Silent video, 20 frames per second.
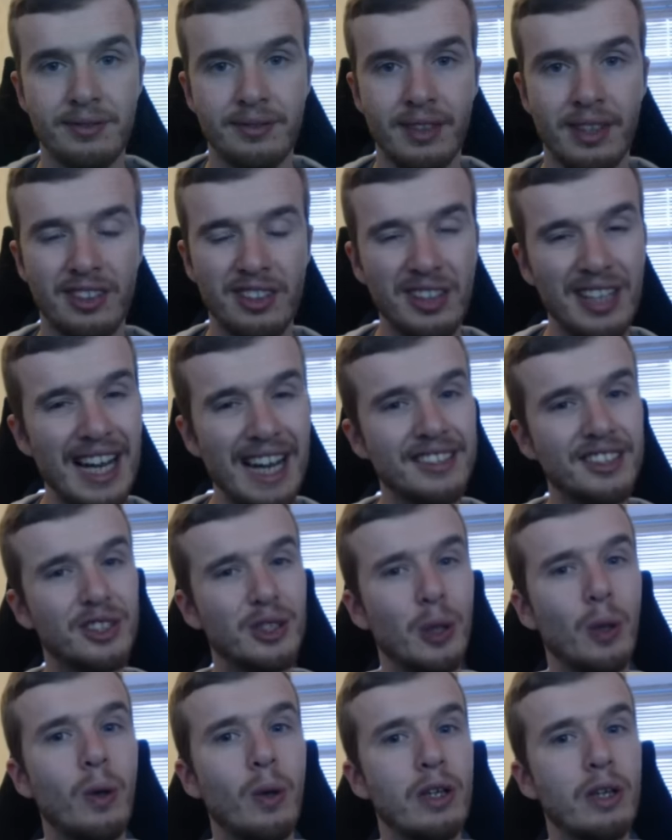So let's
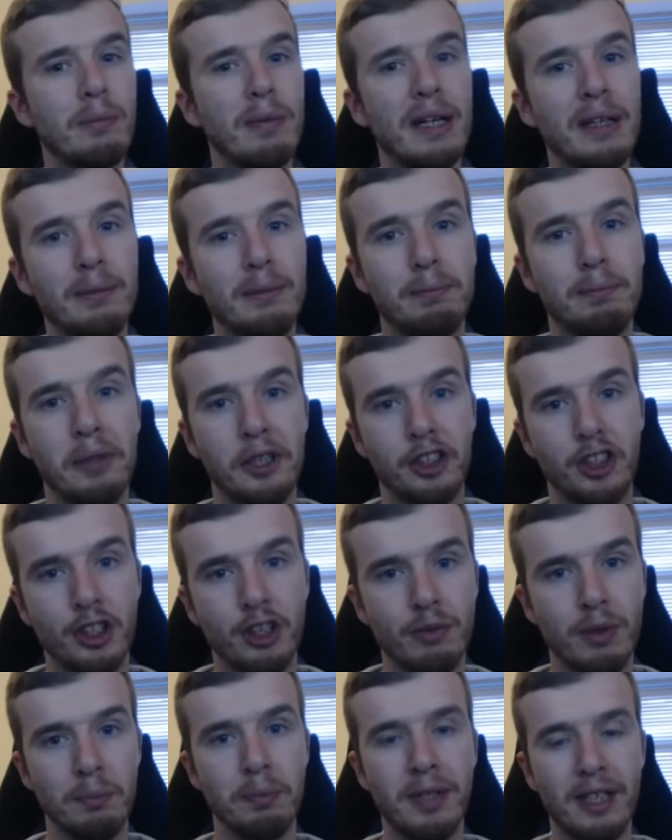talk about budget
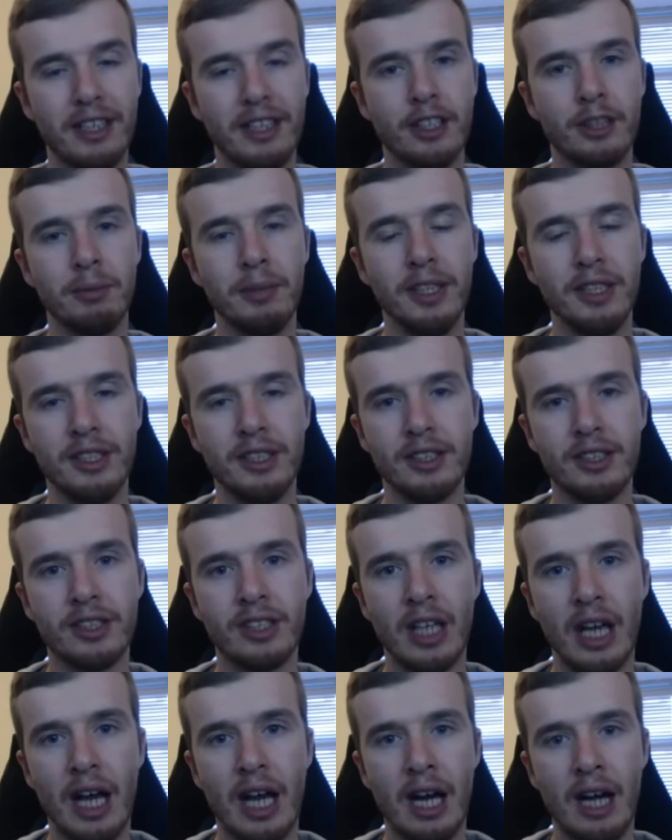replacements.
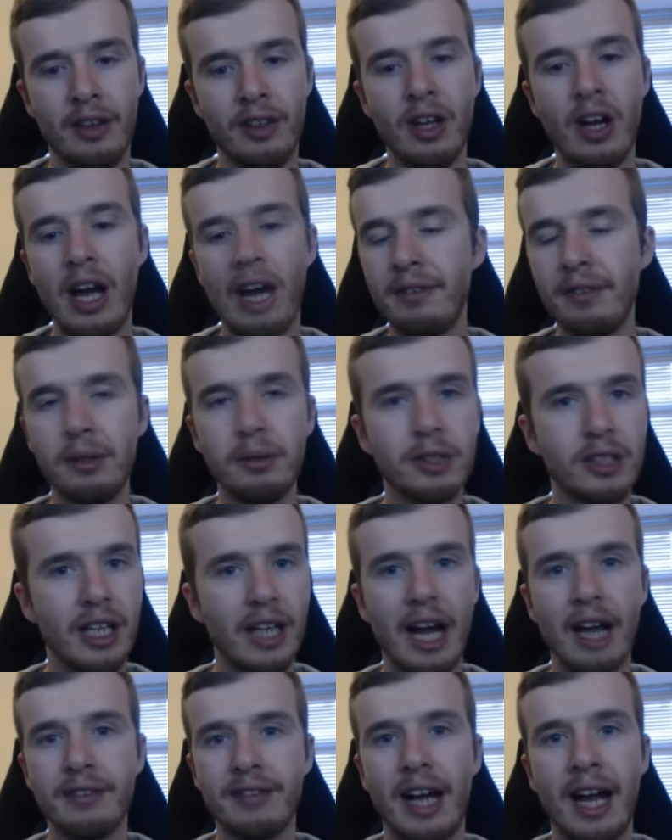Not everyone's going to
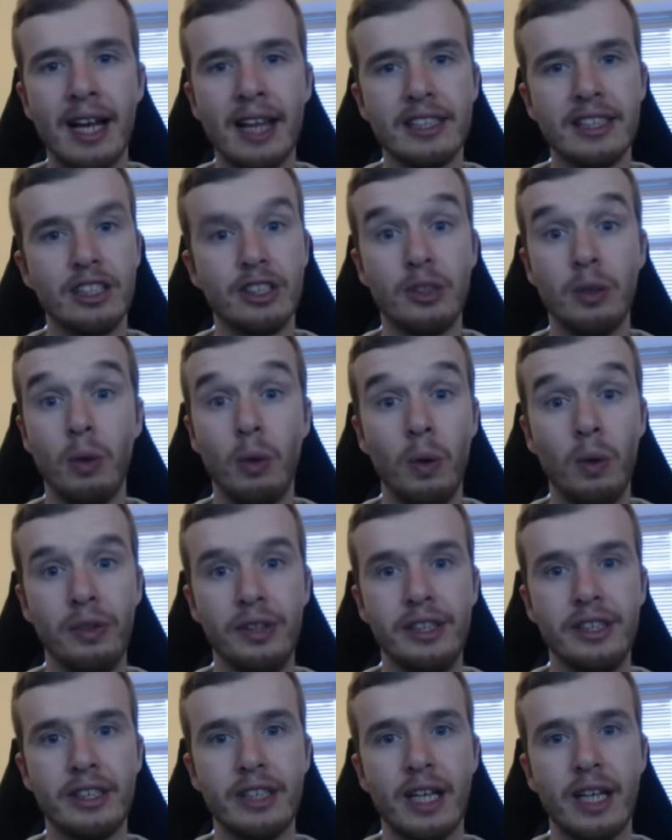have access to all
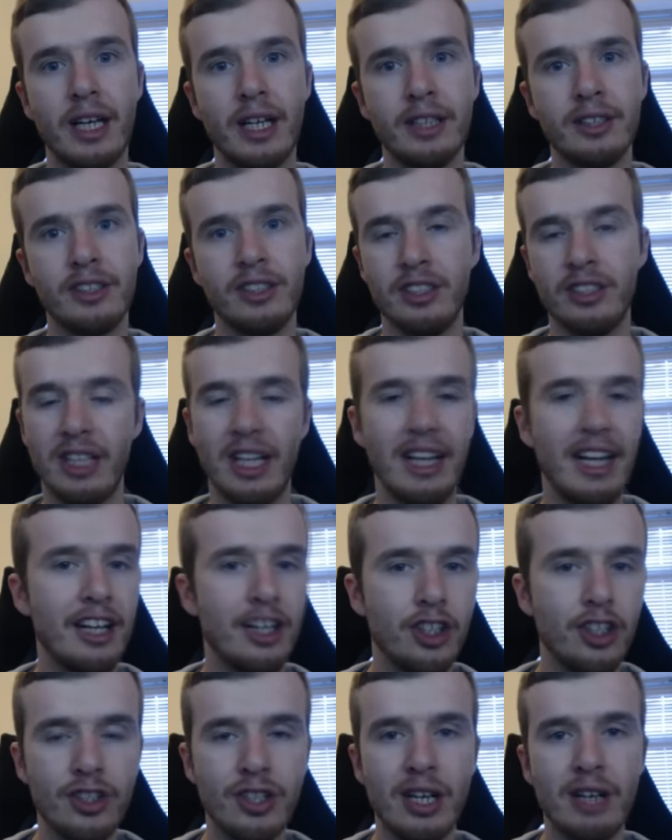these cards. There's a
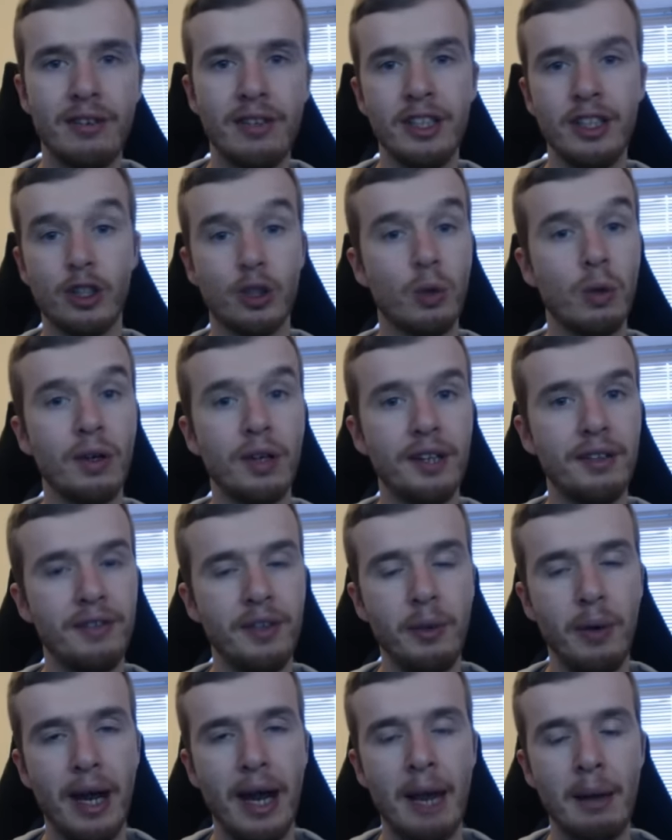legendary, there's quite a
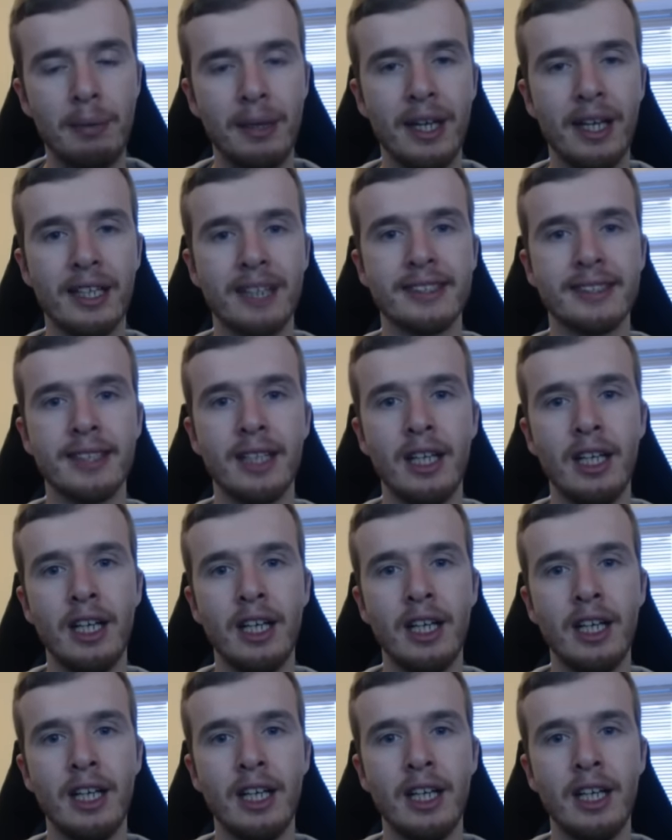few epics.